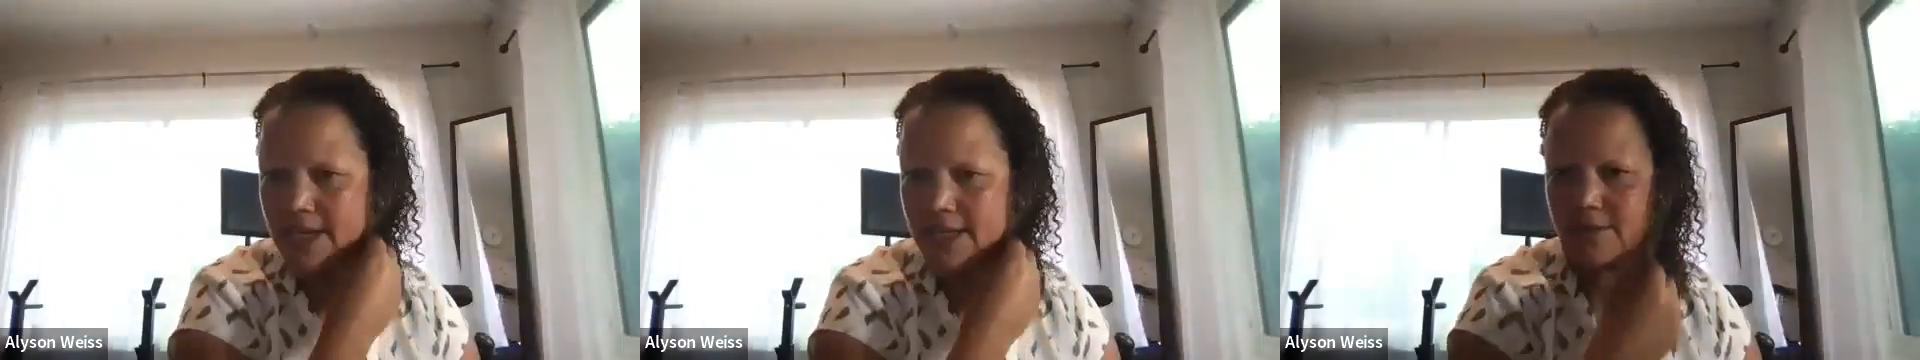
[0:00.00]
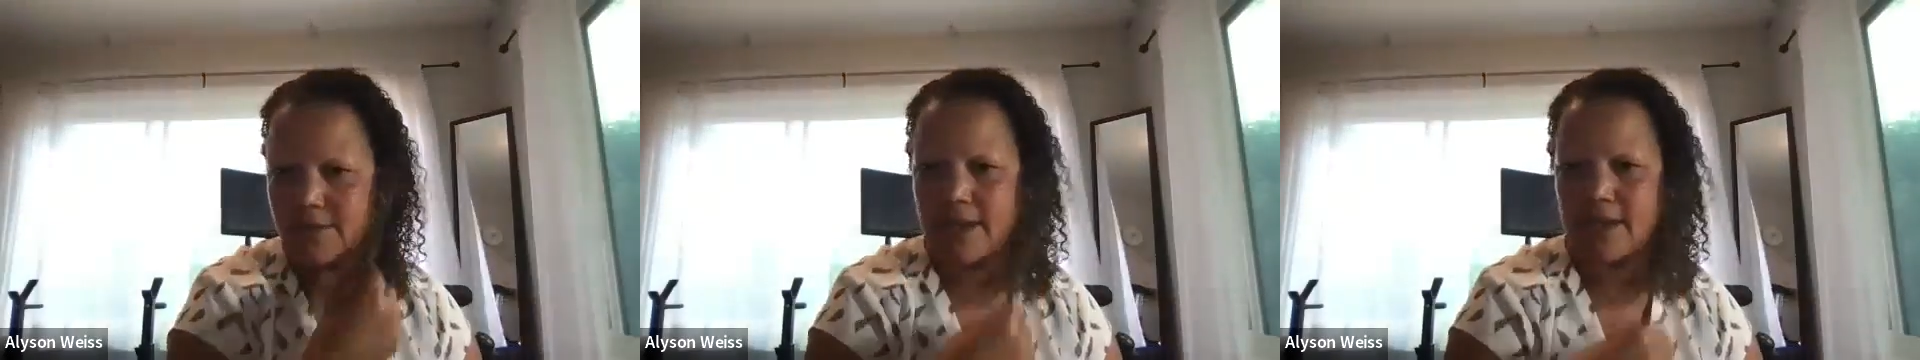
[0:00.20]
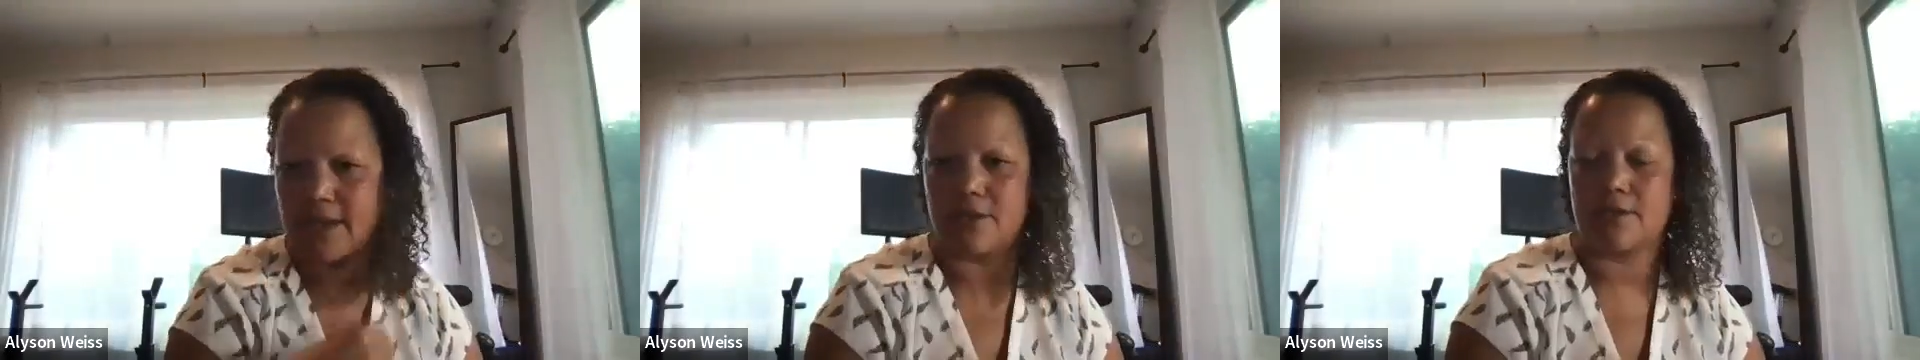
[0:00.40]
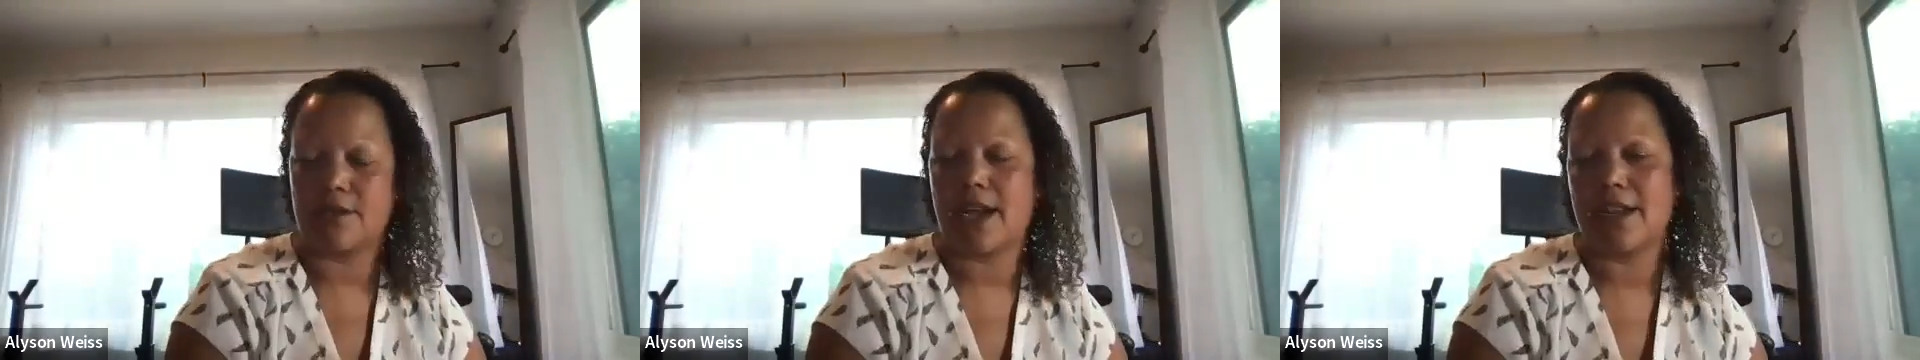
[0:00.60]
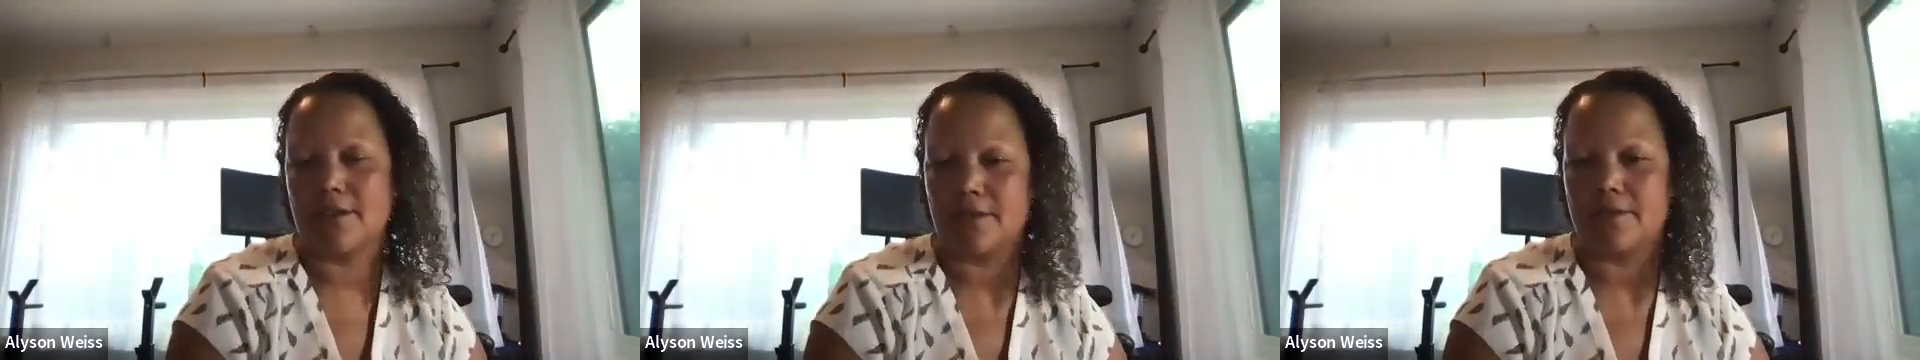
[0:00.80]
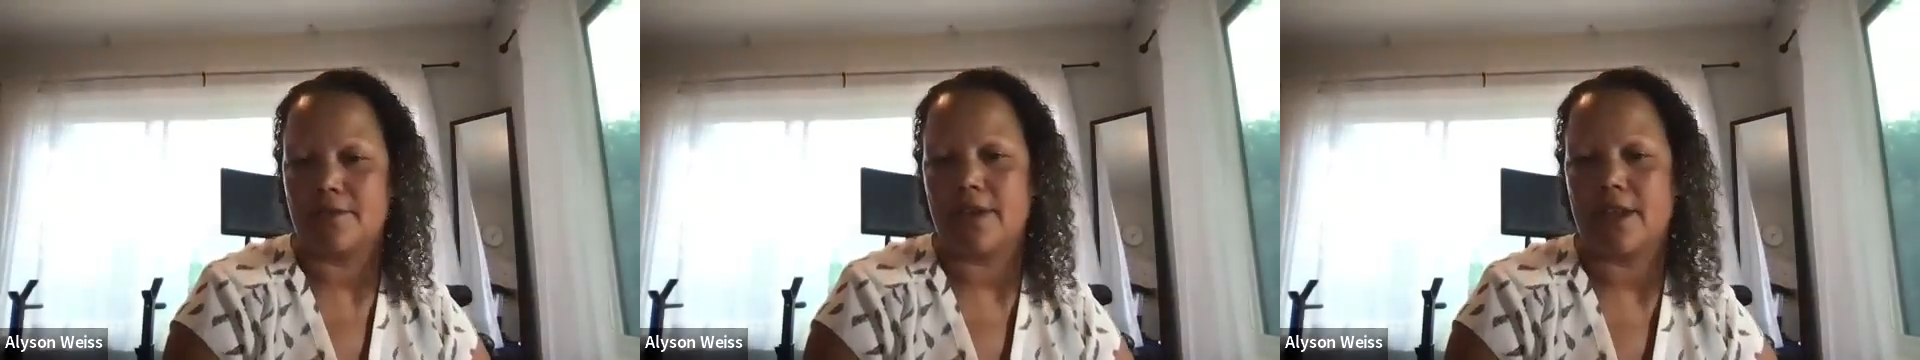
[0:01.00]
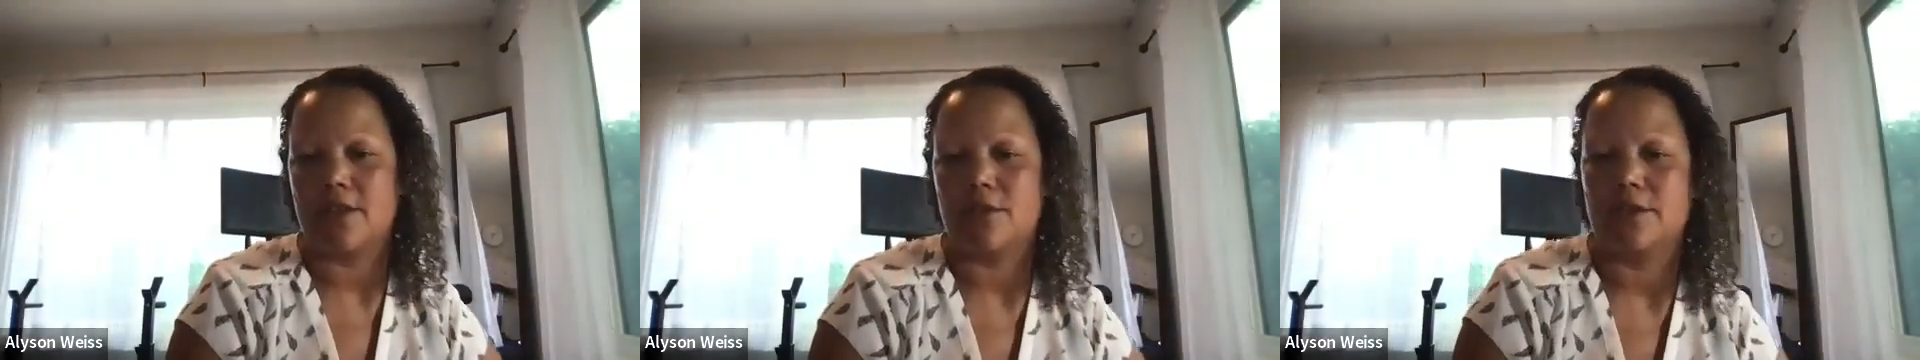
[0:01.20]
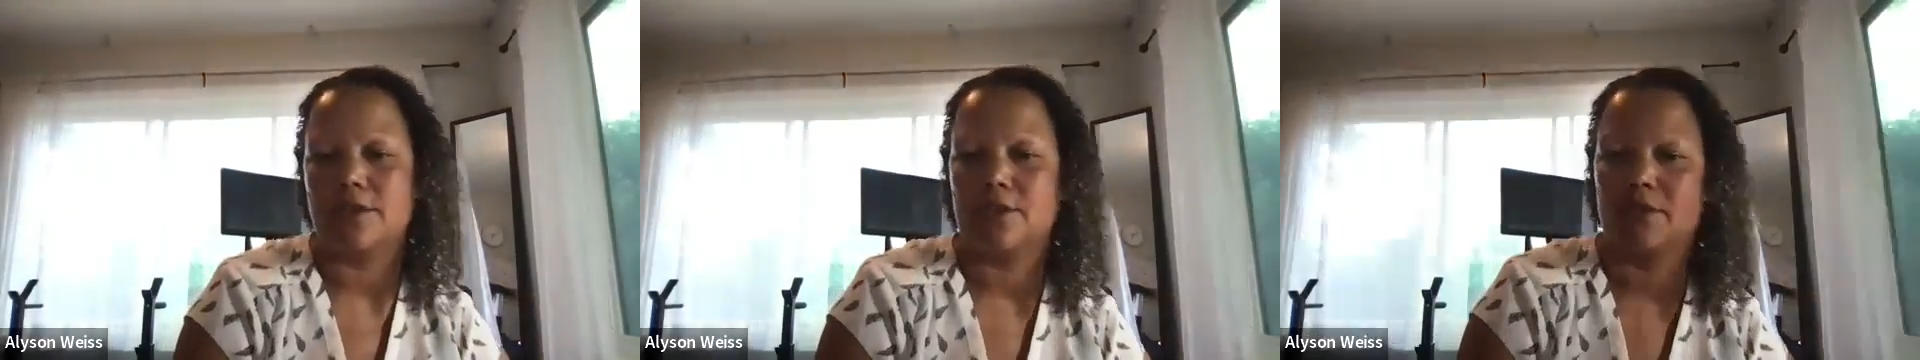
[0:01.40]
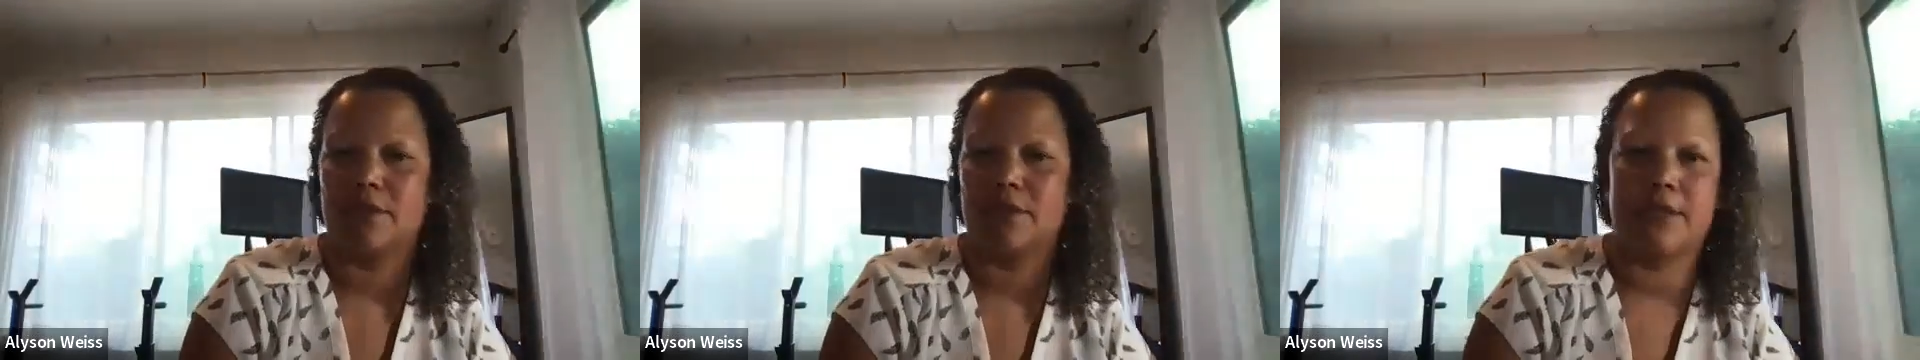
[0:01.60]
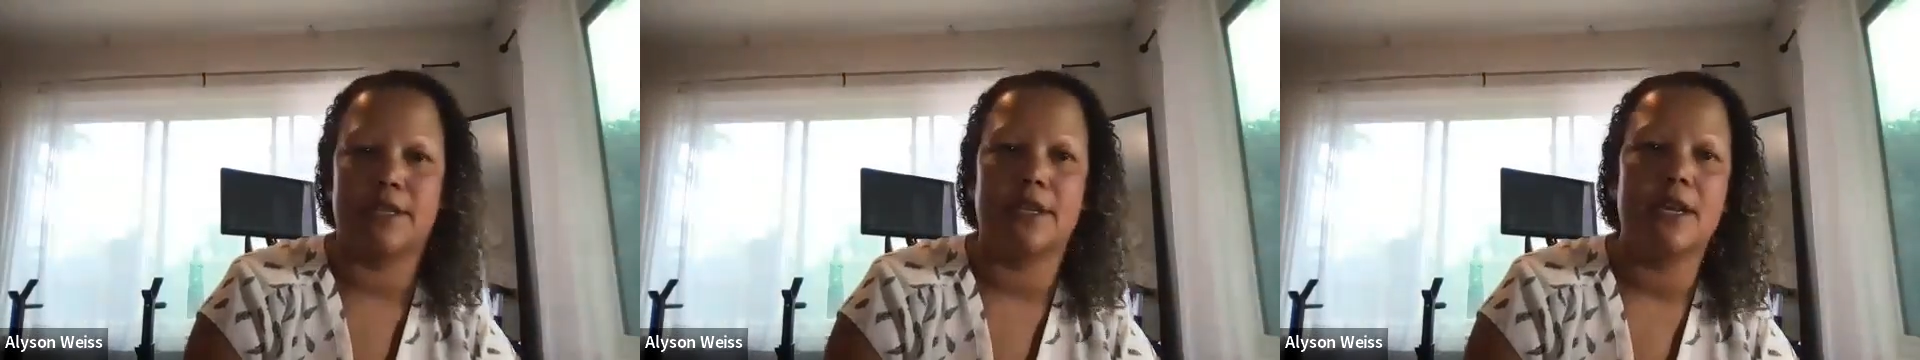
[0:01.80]
and kind of
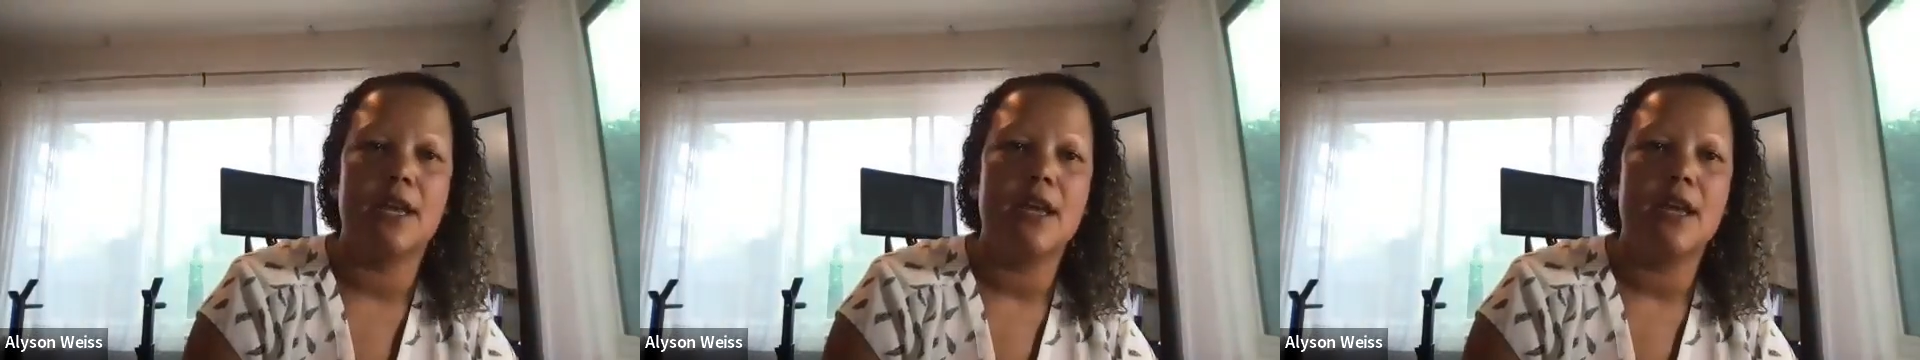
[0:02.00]
evaluatory,